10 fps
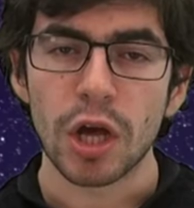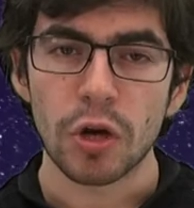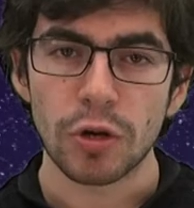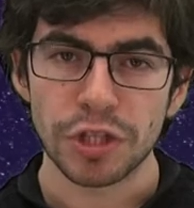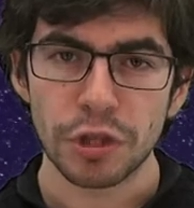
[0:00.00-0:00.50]

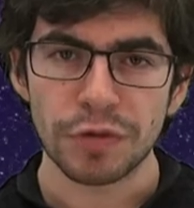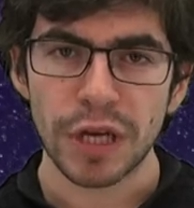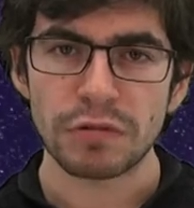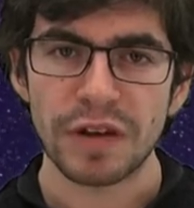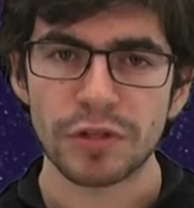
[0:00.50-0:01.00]

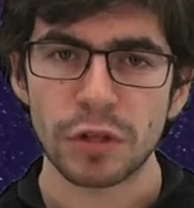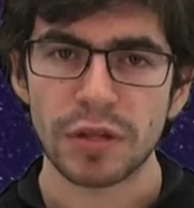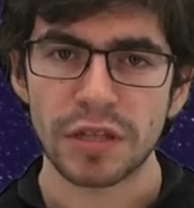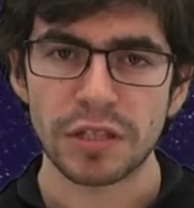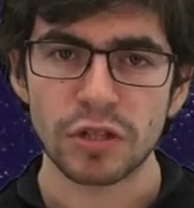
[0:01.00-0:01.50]
Considering a graviton
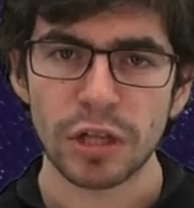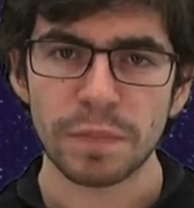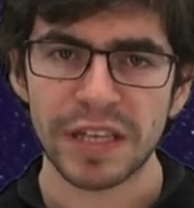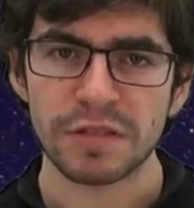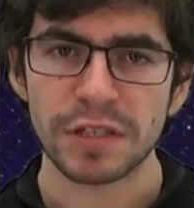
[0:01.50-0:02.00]
that is not
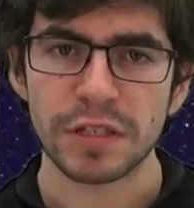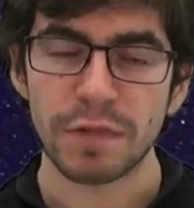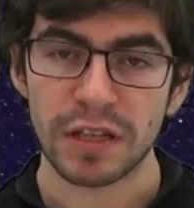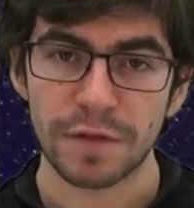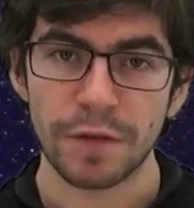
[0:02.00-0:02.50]
massless,
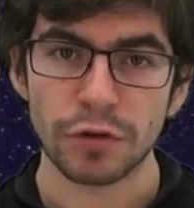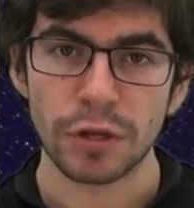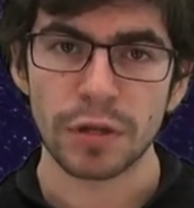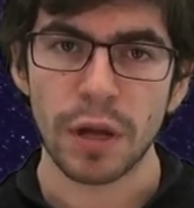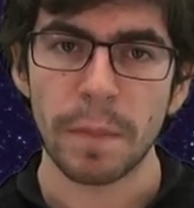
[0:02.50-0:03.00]
like the
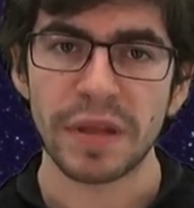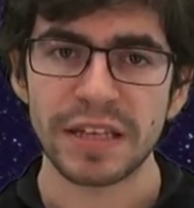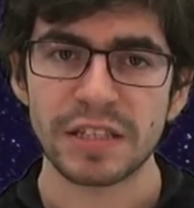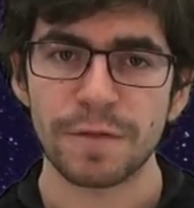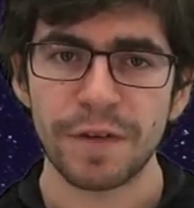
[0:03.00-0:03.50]
photon, but
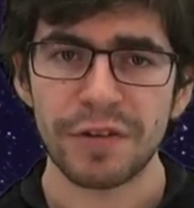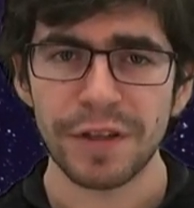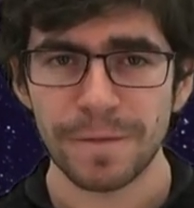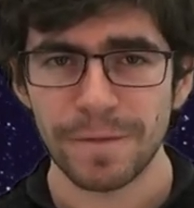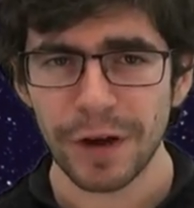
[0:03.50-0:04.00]
has a very,
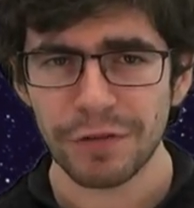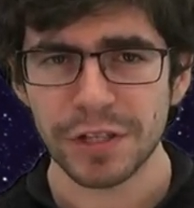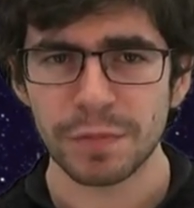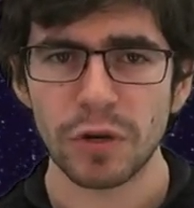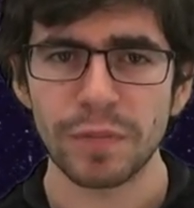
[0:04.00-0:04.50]
very
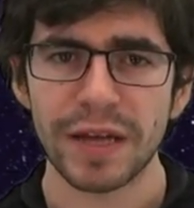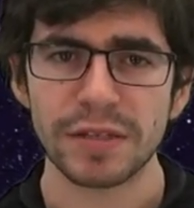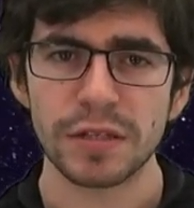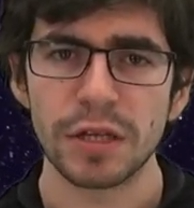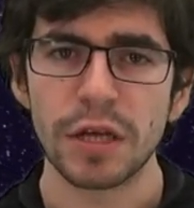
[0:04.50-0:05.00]
small
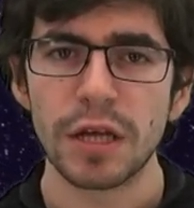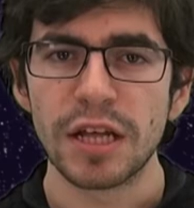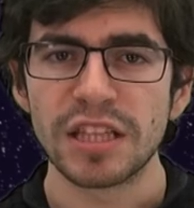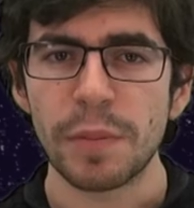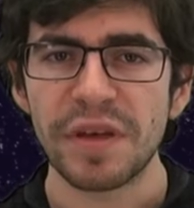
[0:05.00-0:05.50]
mass,
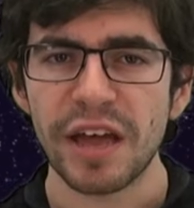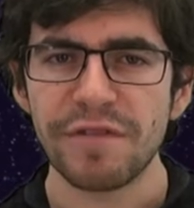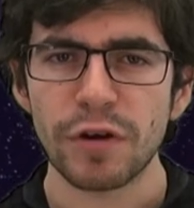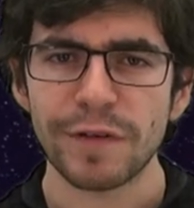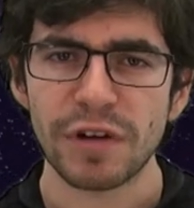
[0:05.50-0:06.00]
the
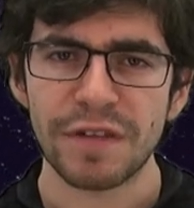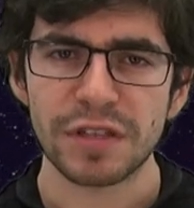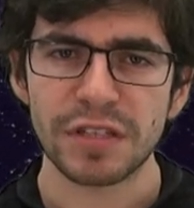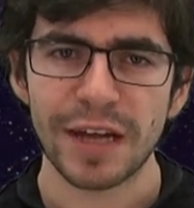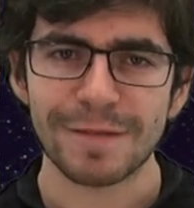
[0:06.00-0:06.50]
behavior of
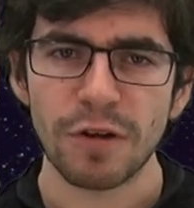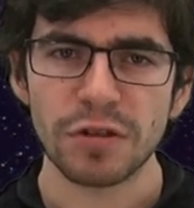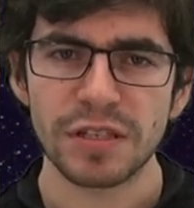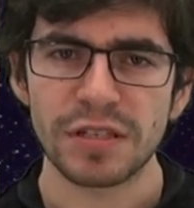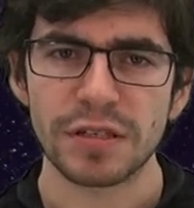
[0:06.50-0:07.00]
gravity at
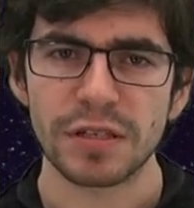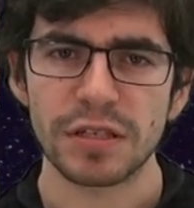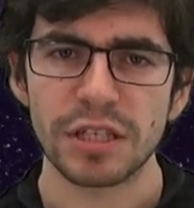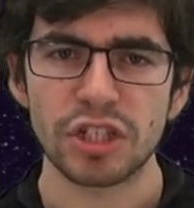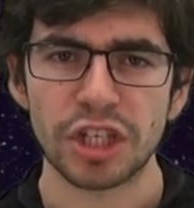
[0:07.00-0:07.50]
long
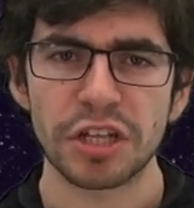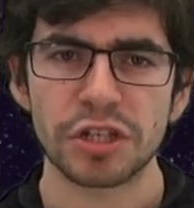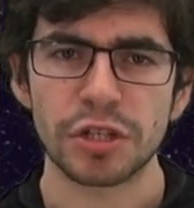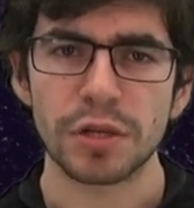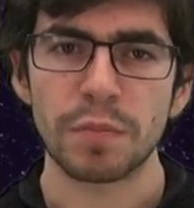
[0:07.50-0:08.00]
distances is
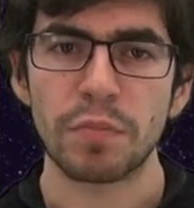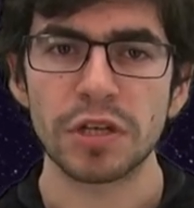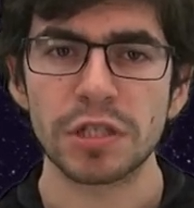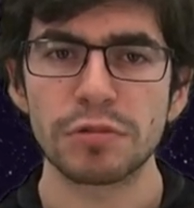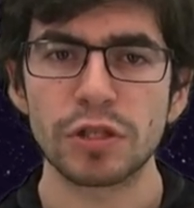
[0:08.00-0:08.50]
changed
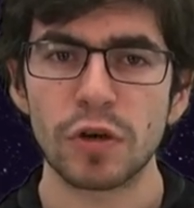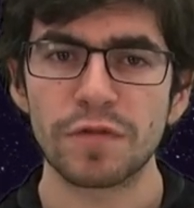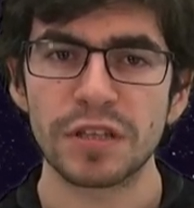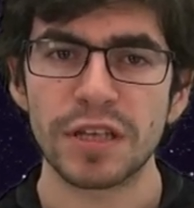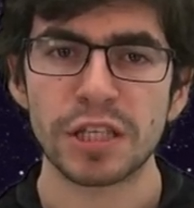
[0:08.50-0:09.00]
possibly
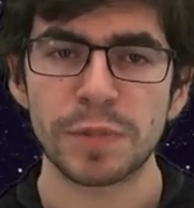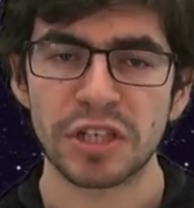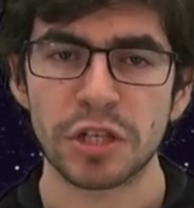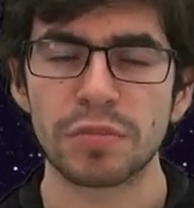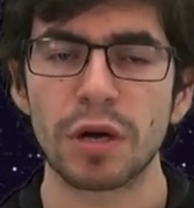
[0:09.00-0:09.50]
solving the
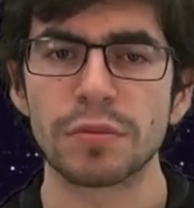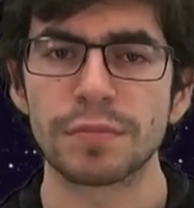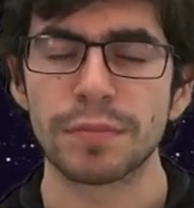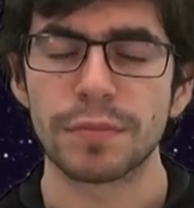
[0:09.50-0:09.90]
expansion problem.